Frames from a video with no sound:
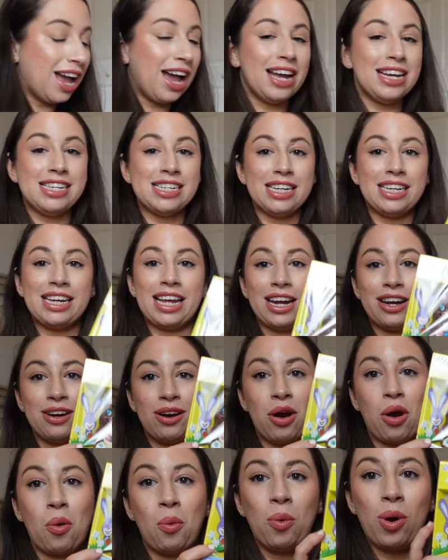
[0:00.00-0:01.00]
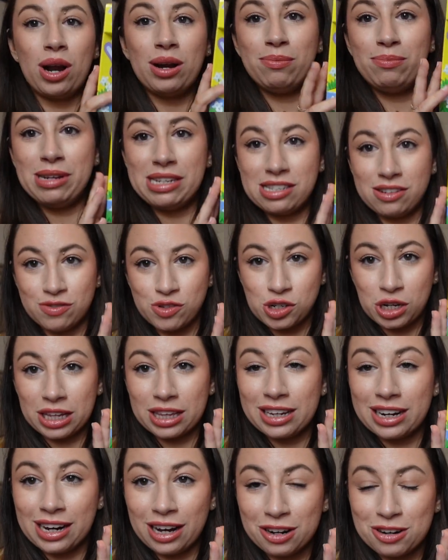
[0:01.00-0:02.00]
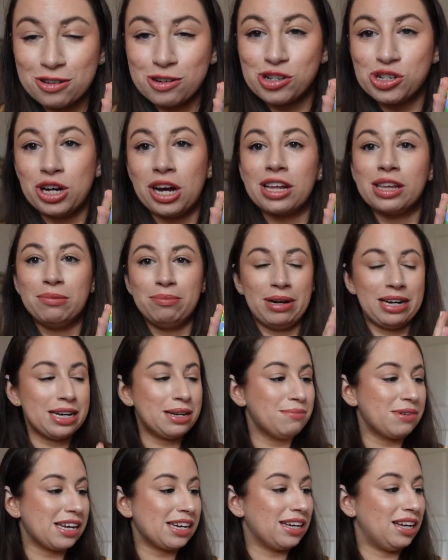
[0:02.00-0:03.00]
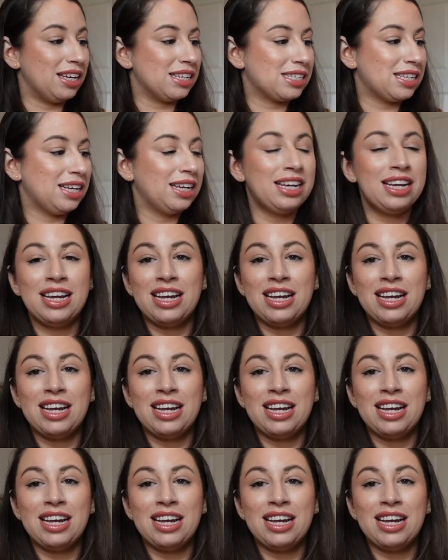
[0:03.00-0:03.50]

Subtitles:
I did get her one piece of chocolate. I got her a chocolate bunny because